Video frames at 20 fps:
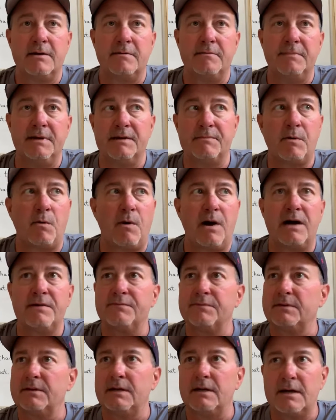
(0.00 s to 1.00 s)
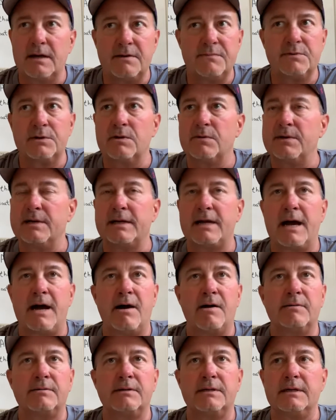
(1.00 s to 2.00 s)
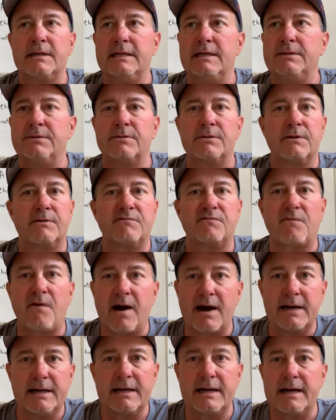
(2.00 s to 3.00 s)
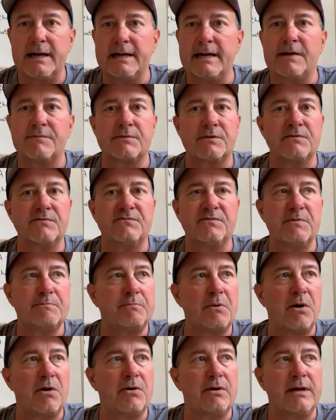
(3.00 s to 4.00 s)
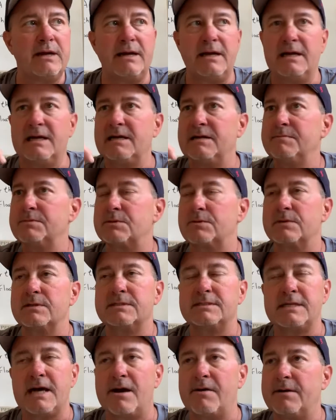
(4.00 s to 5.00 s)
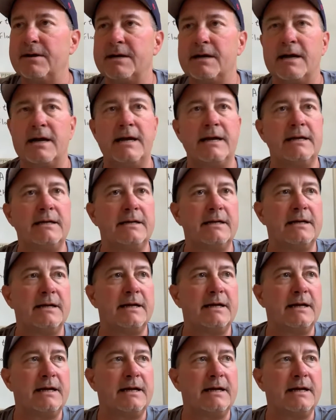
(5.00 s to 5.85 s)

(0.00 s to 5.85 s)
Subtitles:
Me and my wife love going out either a Friday night after the football games or a Saturday night